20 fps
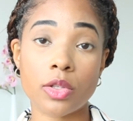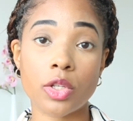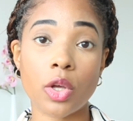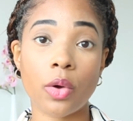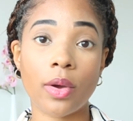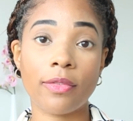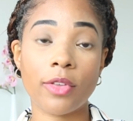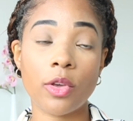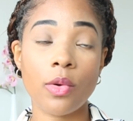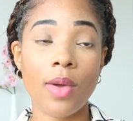
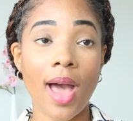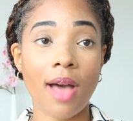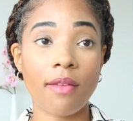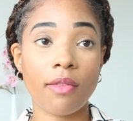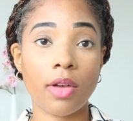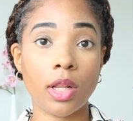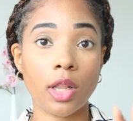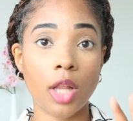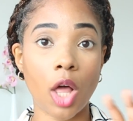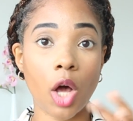So if you
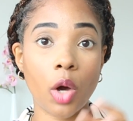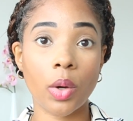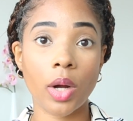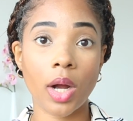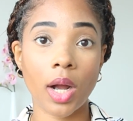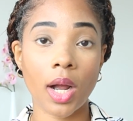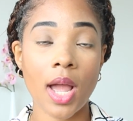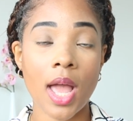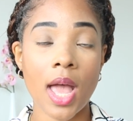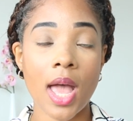have a
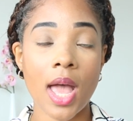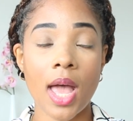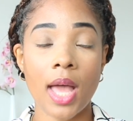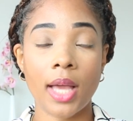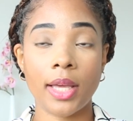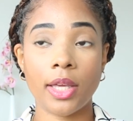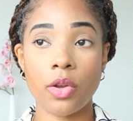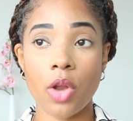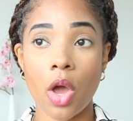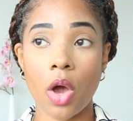lower,
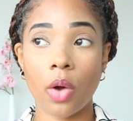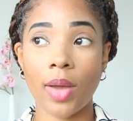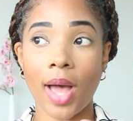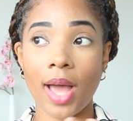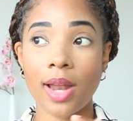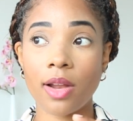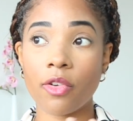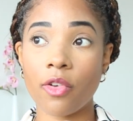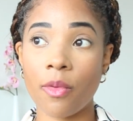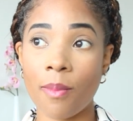
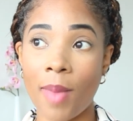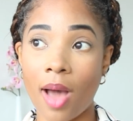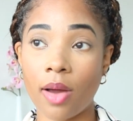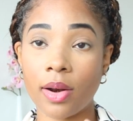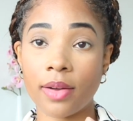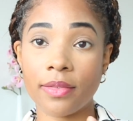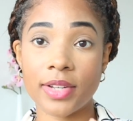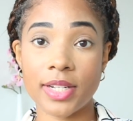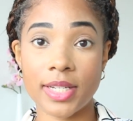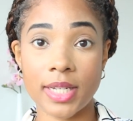kind of
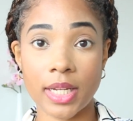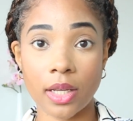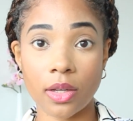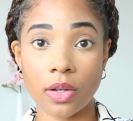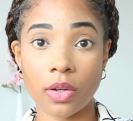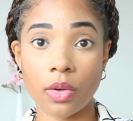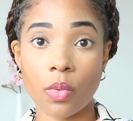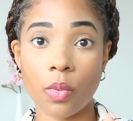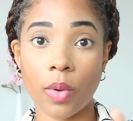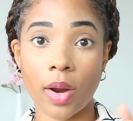amount of a
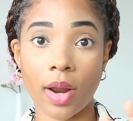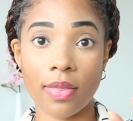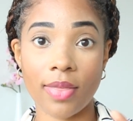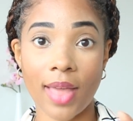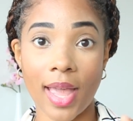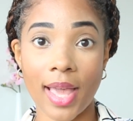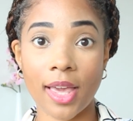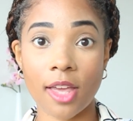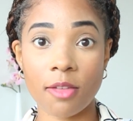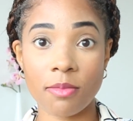deal where
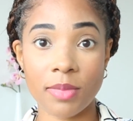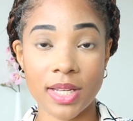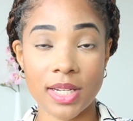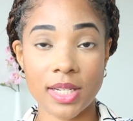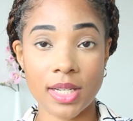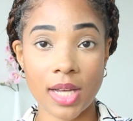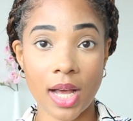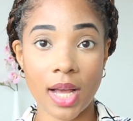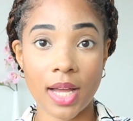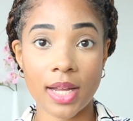they can be
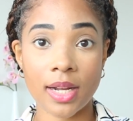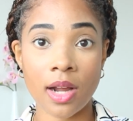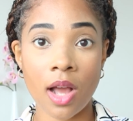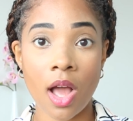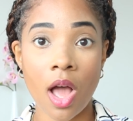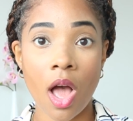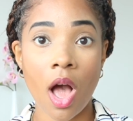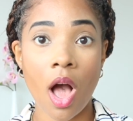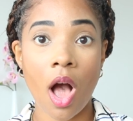done